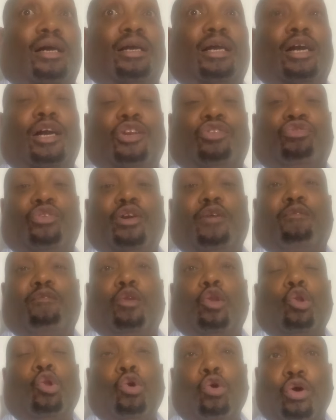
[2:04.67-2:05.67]
country of
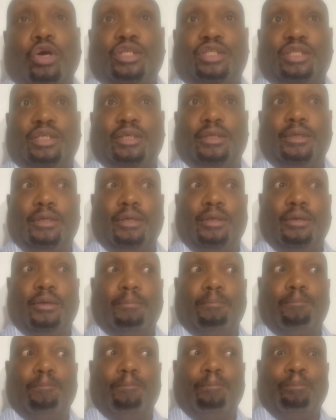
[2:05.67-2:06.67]
laws.
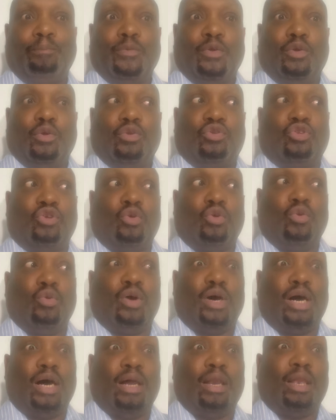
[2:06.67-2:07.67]

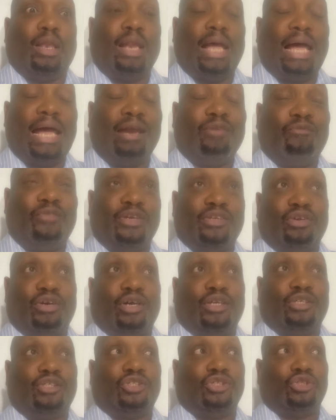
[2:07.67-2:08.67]
So a lot of us
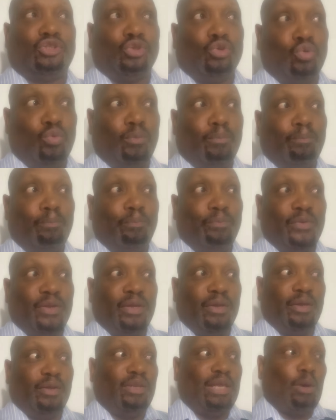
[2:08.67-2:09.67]
assume
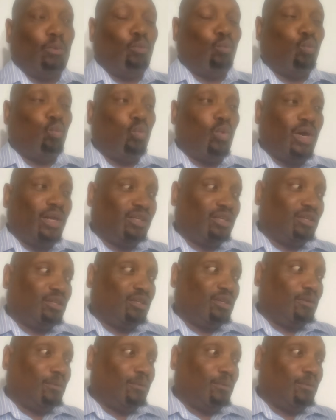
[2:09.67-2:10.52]
that once